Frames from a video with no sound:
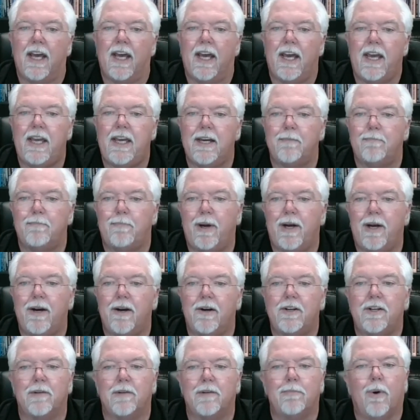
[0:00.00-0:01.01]
he
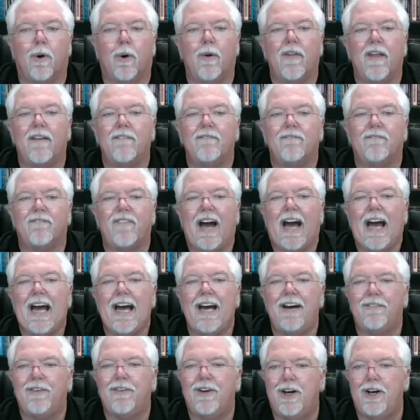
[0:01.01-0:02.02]
appeared to more than
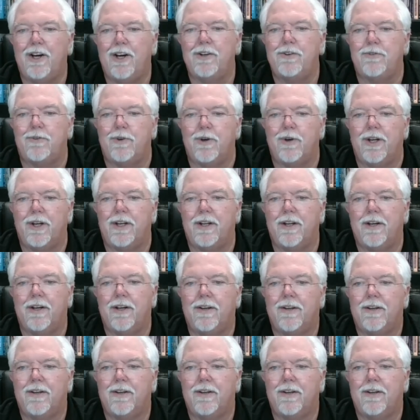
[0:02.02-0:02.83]
500